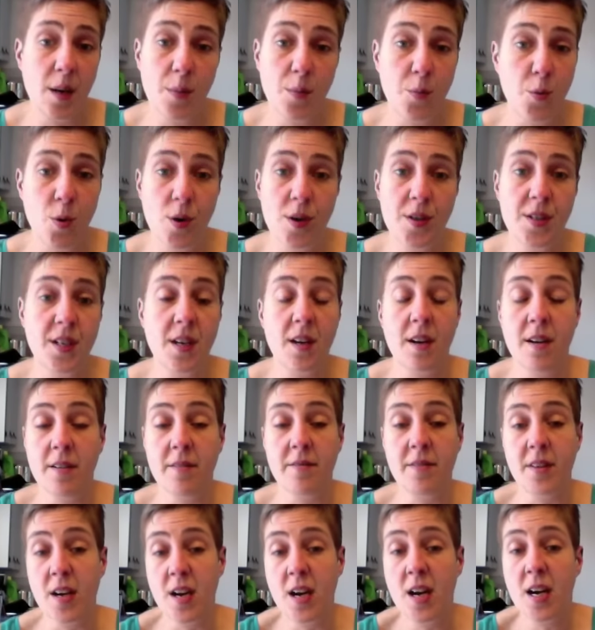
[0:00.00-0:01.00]
upwards
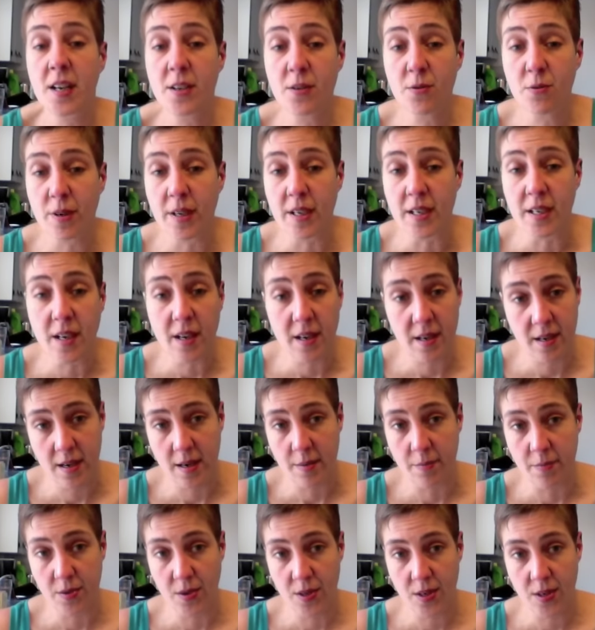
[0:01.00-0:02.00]
of 100
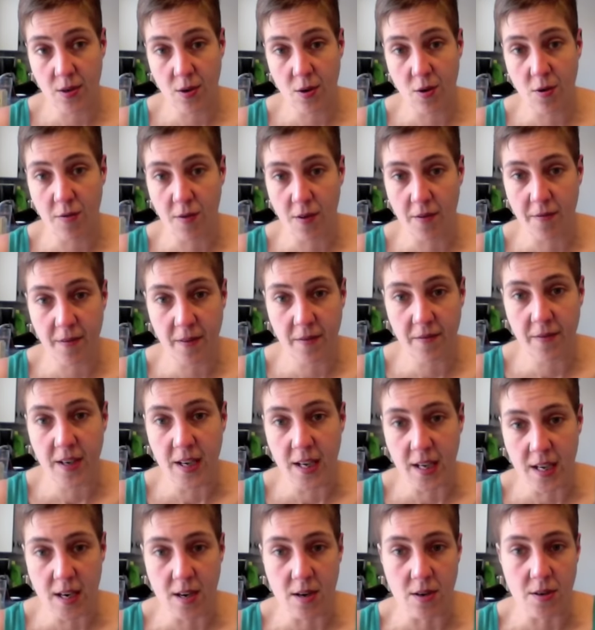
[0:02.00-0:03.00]
times over 50
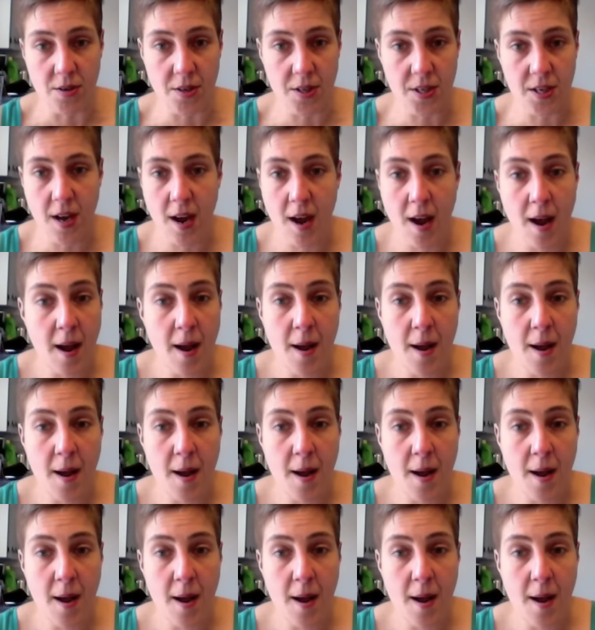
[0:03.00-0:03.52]
years,